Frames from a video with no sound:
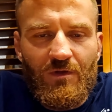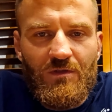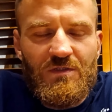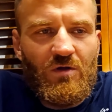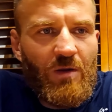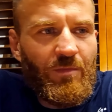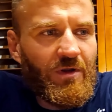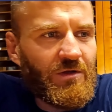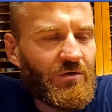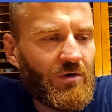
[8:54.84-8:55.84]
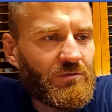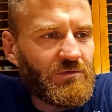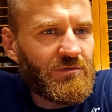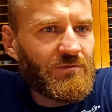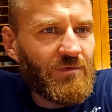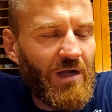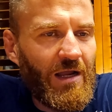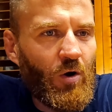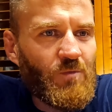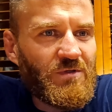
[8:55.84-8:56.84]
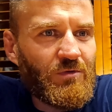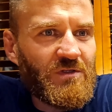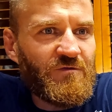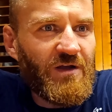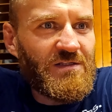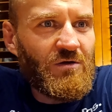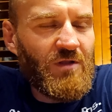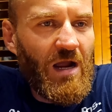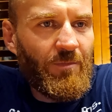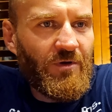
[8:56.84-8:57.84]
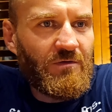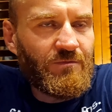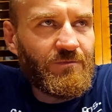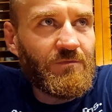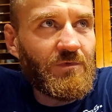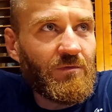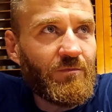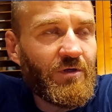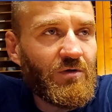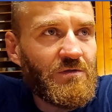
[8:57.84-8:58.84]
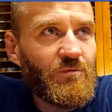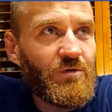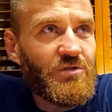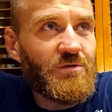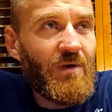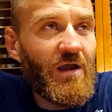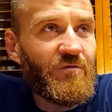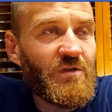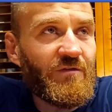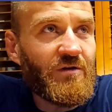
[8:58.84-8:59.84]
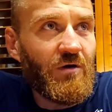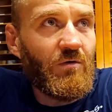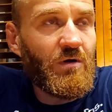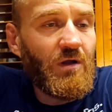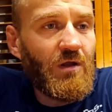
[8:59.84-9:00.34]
It's gonna be, you know, I hope so this fight's gonna happen, because with Chimaev, you never know.